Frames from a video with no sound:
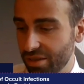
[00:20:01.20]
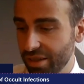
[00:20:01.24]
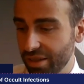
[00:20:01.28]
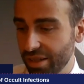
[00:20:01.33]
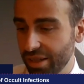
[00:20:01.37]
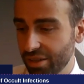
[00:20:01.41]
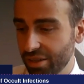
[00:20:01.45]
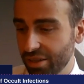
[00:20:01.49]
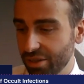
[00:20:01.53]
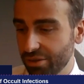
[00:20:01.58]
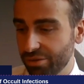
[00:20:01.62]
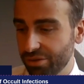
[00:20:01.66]

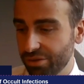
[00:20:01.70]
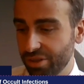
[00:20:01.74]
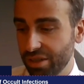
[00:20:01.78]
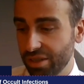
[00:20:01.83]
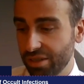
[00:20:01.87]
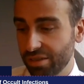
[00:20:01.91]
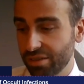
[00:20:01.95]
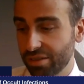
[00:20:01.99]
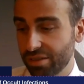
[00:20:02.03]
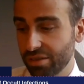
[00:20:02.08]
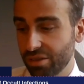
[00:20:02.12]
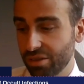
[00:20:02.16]
think of
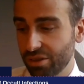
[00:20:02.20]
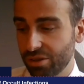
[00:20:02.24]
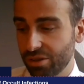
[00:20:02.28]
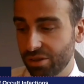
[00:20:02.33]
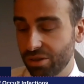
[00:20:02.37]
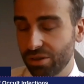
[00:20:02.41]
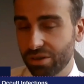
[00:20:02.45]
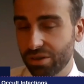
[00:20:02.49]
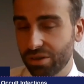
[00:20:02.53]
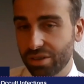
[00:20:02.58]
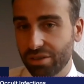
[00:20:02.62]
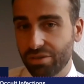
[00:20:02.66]
these
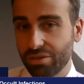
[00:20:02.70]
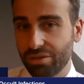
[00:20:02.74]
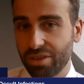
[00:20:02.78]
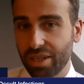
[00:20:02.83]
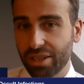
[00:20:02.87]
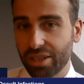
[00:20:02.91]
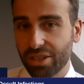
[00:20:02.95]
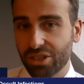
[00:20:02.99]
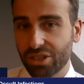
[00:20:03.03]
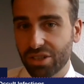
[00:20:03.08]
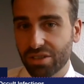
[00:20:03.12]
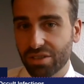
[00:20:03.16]
occult
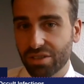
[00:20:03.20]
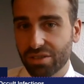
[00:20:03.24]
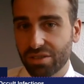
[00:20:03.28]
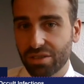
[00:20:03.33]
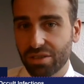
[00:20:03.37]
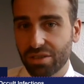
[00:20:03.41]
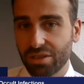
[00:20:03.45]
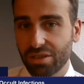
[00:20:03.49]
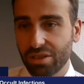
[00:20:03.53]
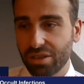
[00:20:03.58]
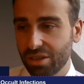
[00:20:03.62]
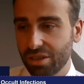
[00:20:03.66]

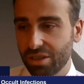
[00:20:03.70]
infections.